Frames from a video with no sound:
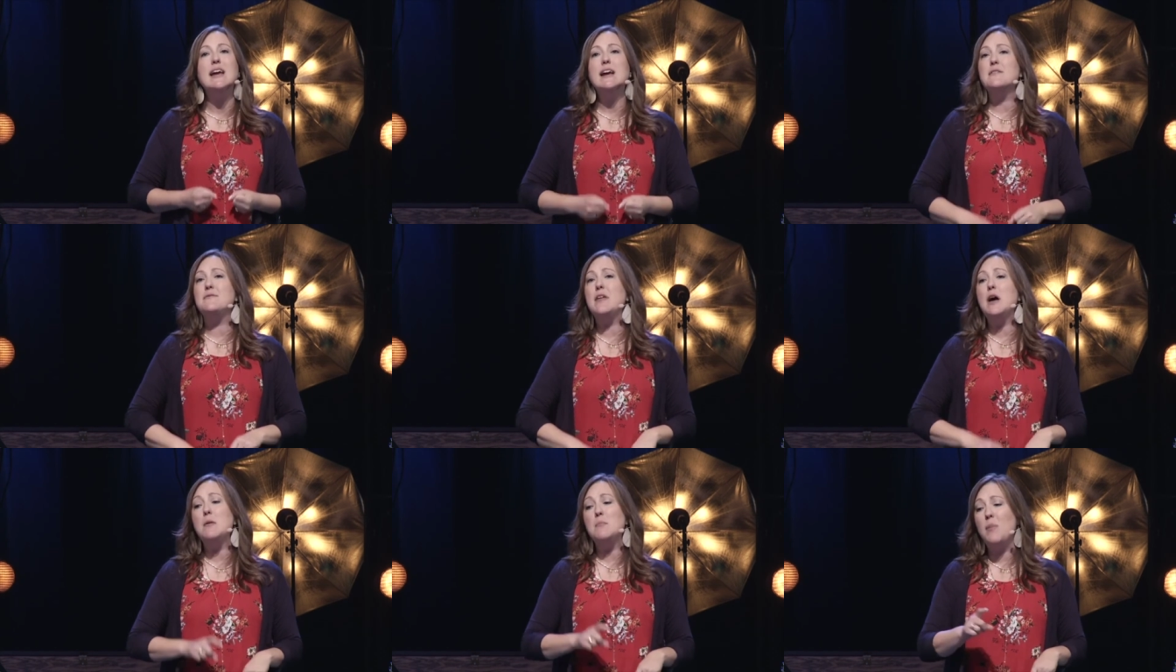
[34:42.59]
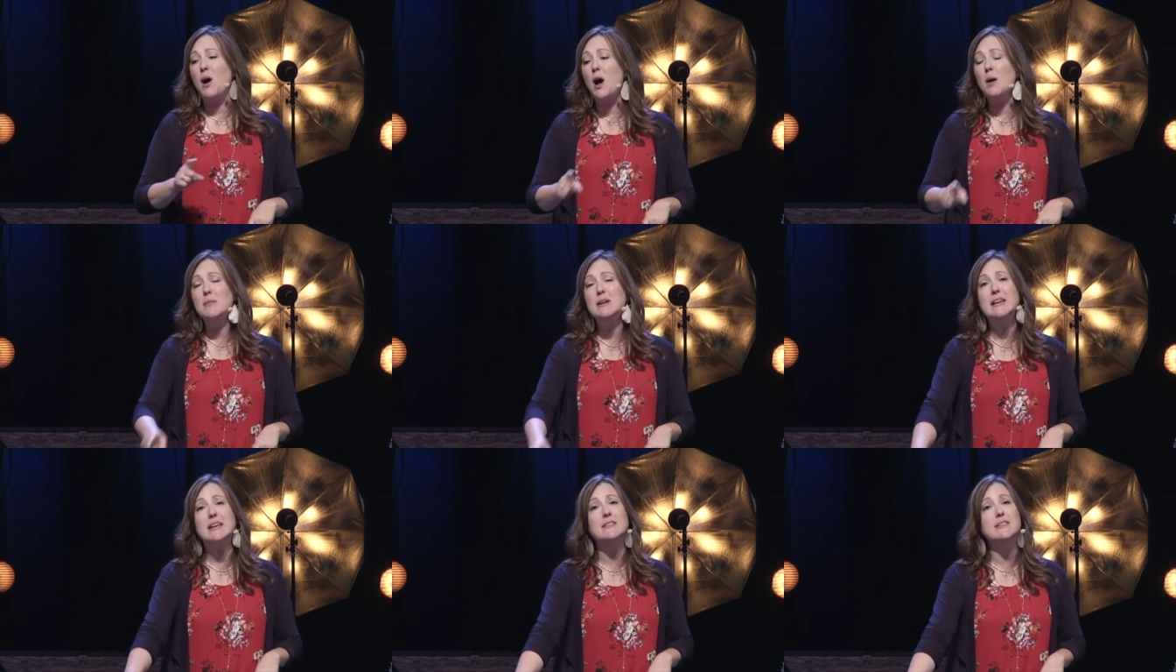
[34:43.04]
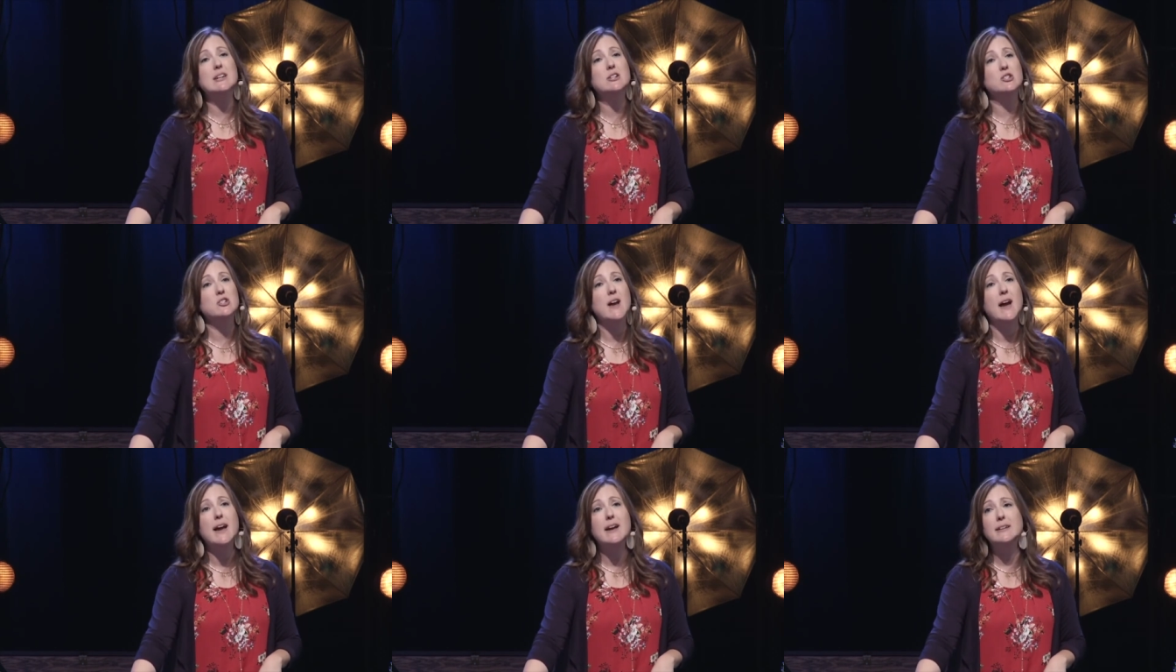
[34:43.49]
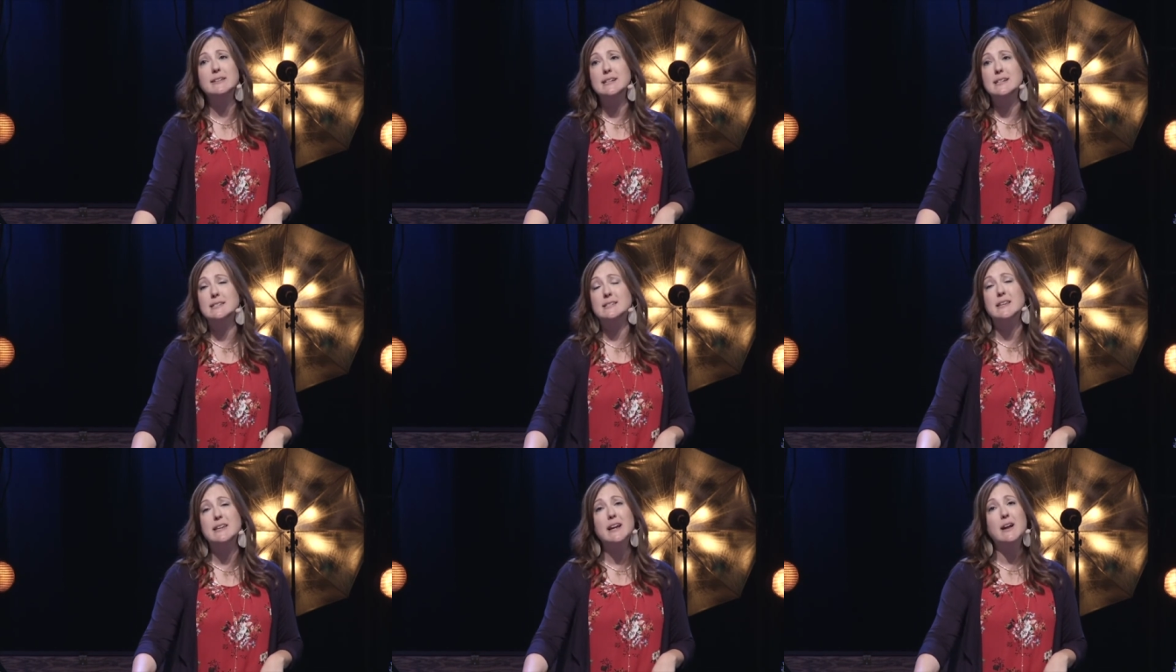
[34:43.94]
If that mama and that child
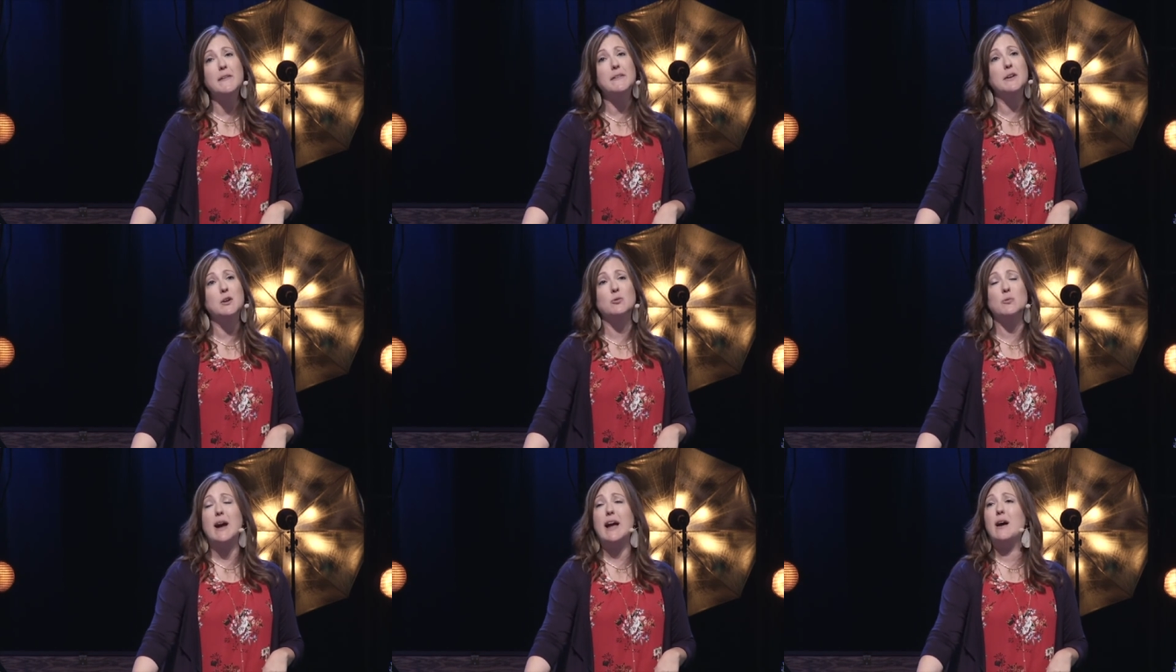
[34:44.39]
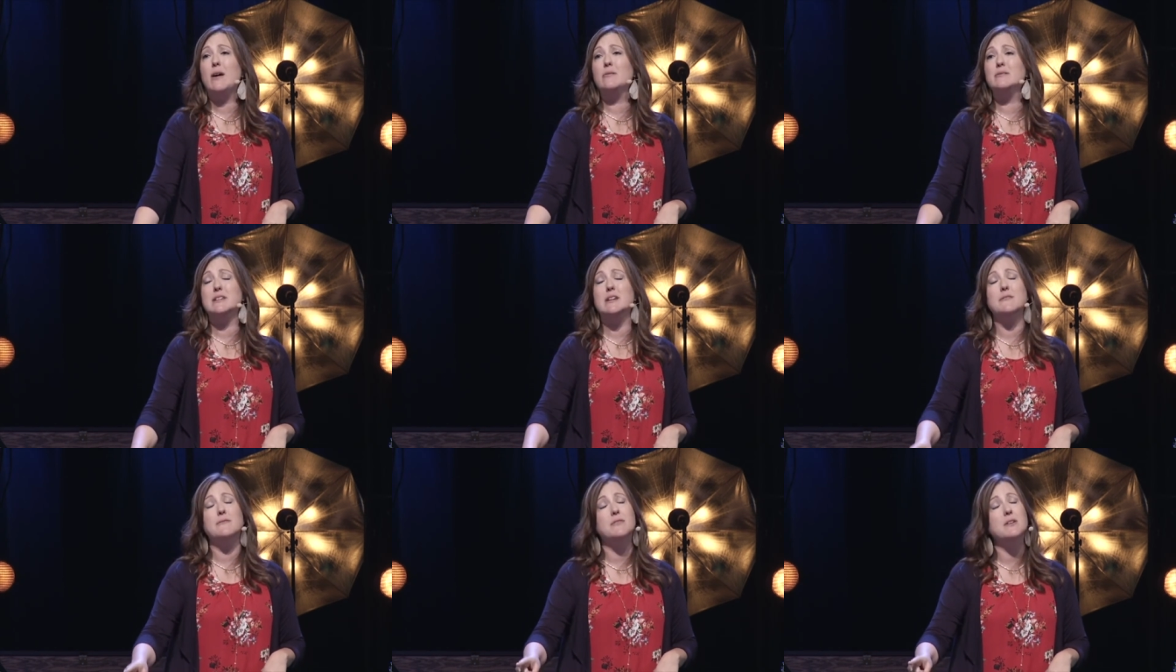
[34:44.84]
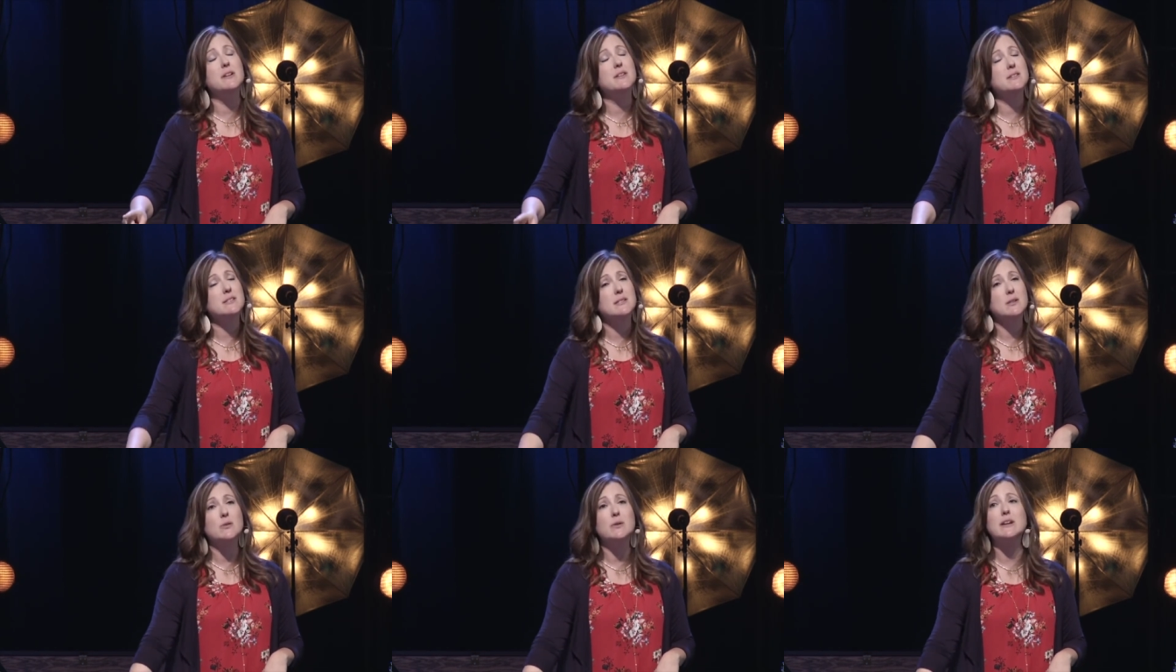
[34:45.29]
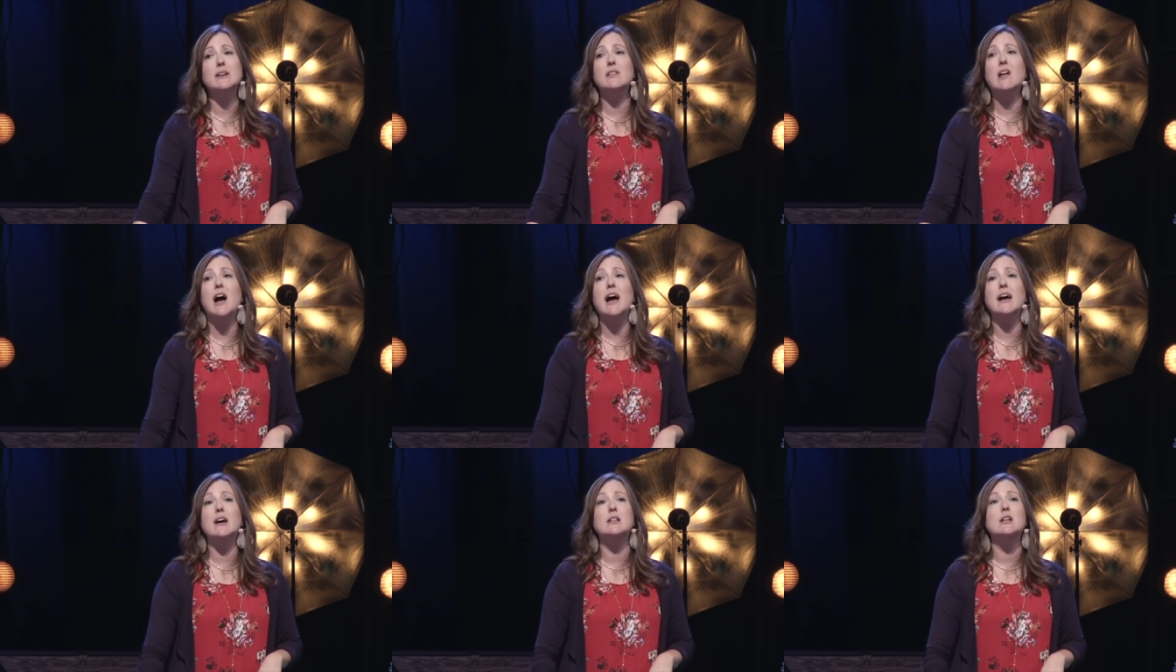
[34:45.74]
is laying on the ground in front of the
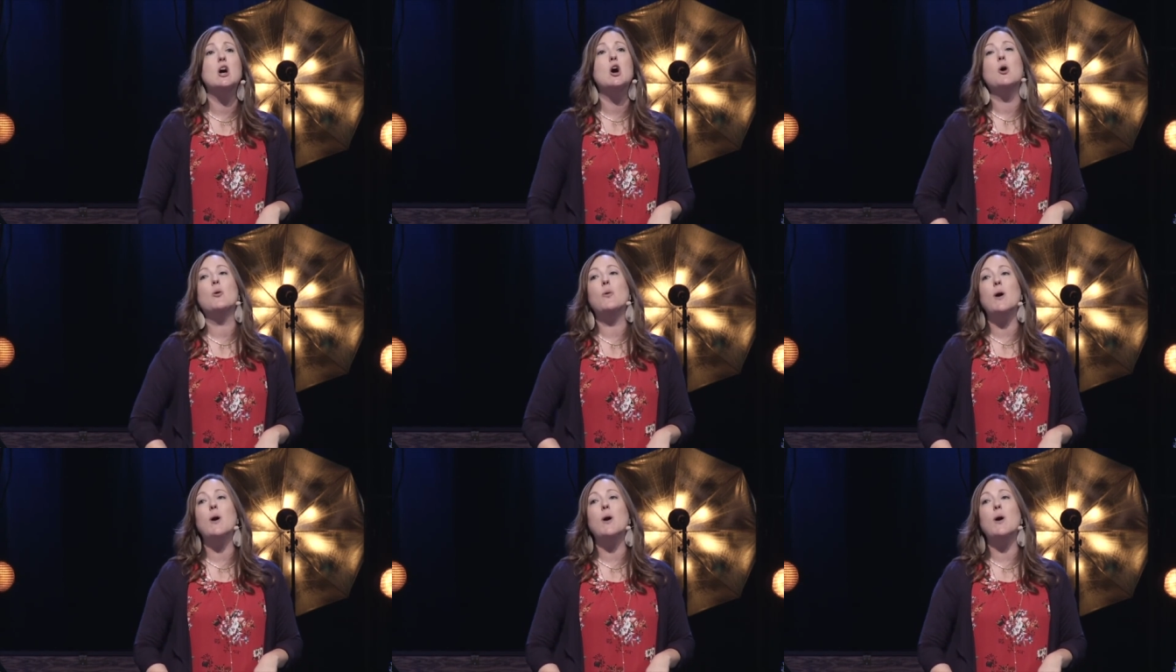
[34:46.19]
cereal aisle,